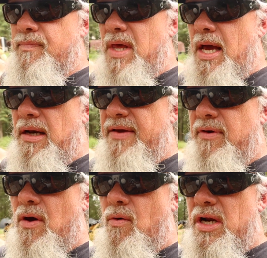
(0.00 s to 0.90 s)
I don't even
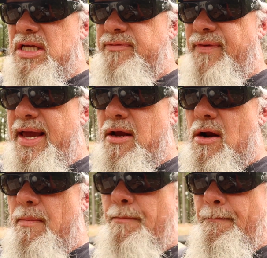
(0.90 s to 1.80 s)
know where his finger.